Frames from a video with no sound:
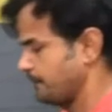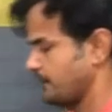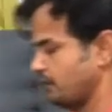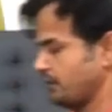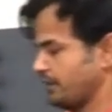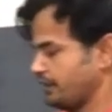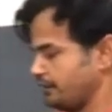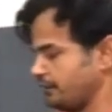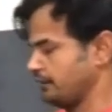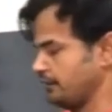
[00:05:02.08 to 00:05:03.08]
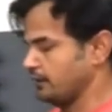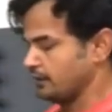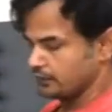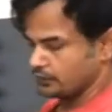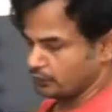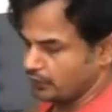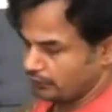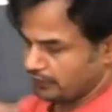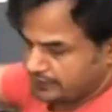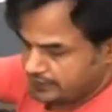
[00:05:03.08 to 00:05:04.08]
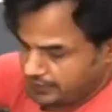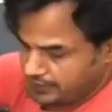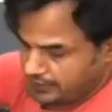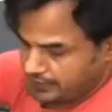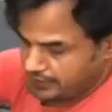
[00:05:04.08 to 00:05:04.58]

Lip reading: Okay, so now let's start